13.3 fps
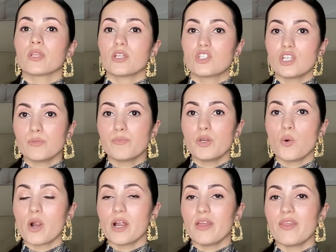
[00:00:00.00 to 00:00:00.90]
just be
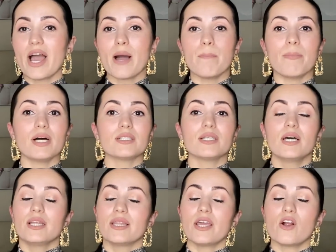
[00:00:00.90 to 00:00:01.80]
aware of that. But
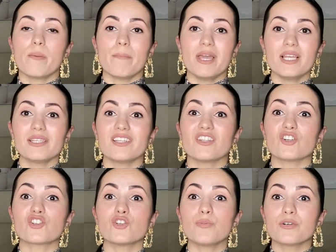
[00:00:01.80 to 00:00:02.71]
they're amazing. They're
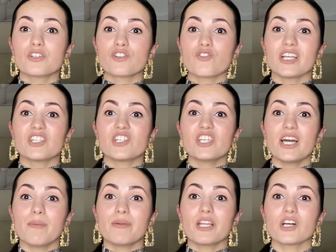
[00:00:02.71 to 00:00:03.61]
super stretchy.
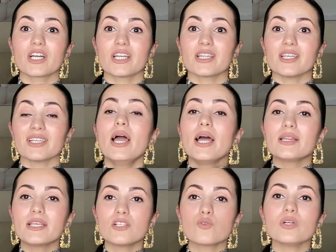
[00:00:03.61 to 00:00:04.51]
I mean, look at this. And
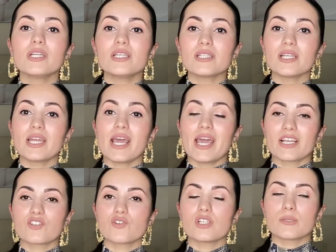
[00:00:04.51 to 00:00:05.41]
this one is in an
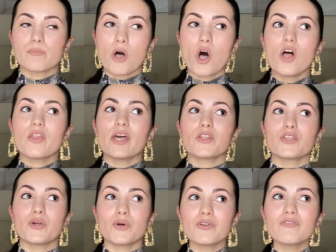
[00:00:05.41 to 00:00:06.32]
extra small. Now,
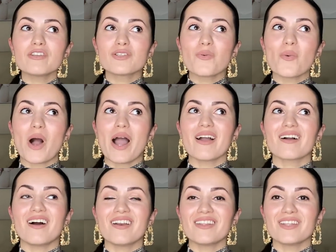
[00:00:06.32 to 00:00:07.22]
the only reason why I
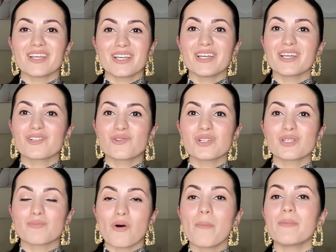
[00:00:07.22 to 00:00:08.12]
got in an extra
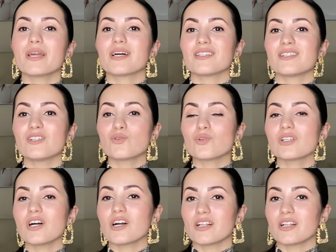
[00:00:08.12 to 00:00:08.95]
small, because this was on